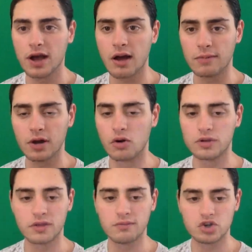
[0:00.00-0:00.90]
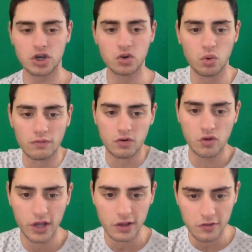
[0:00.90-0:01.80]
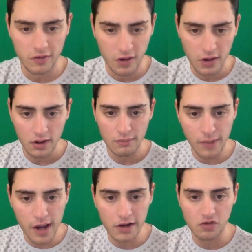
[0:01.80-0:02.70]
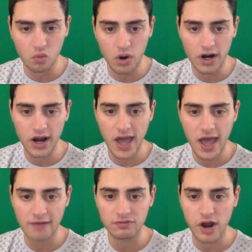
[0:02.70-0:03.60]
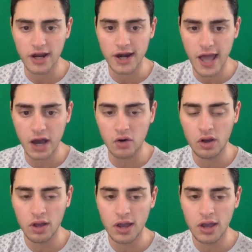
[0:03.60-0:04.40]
I'll be going with the Michigan Wolverines -1.5 right now,